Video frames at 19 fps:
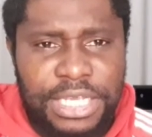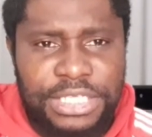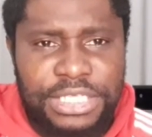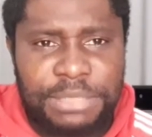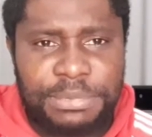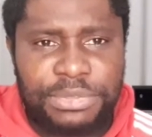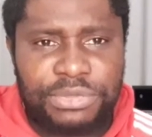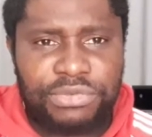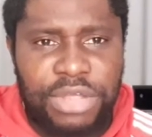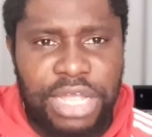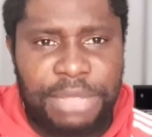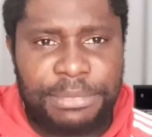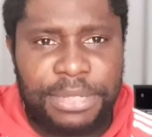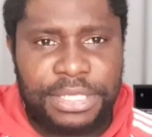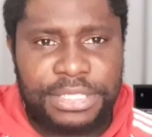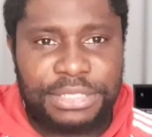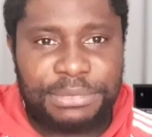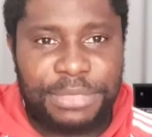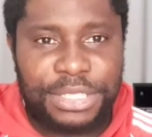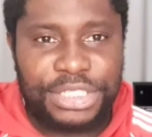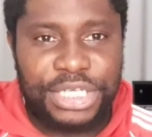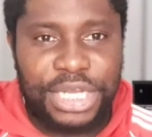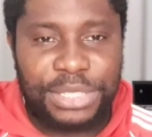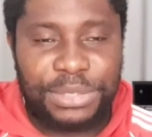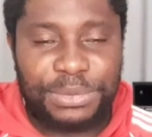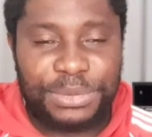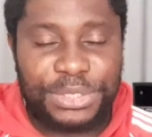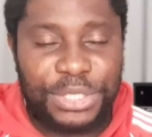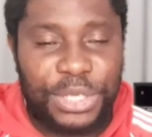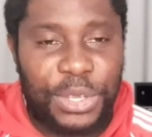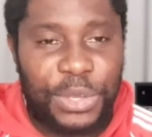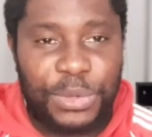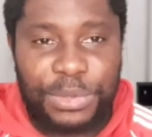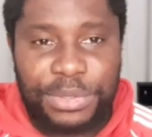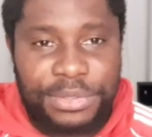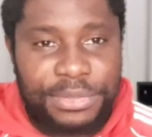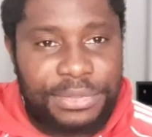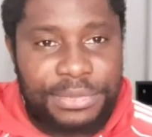subscriber to my channel.
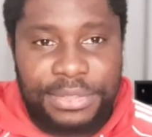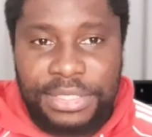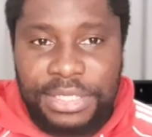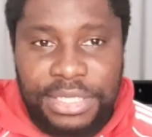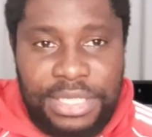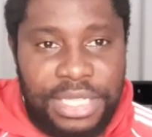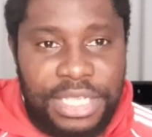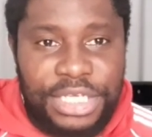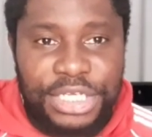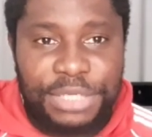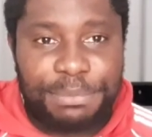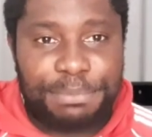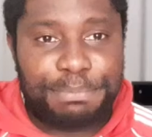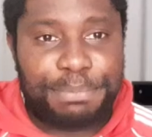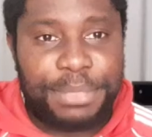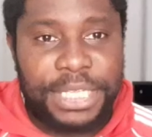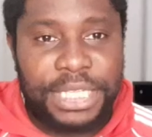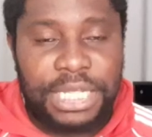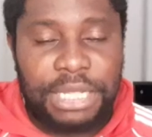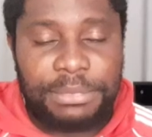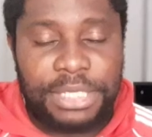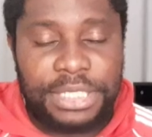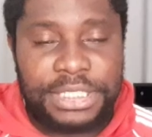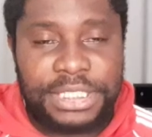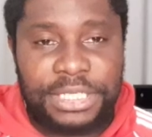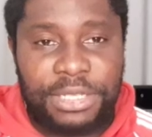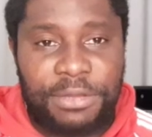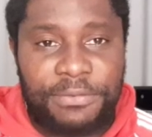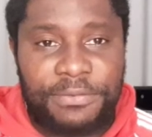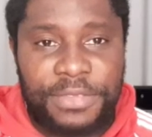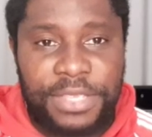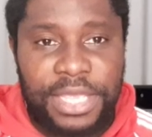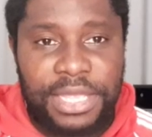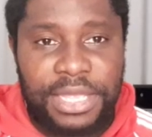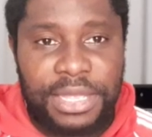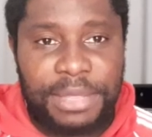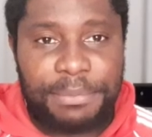So big up yourself, yeah?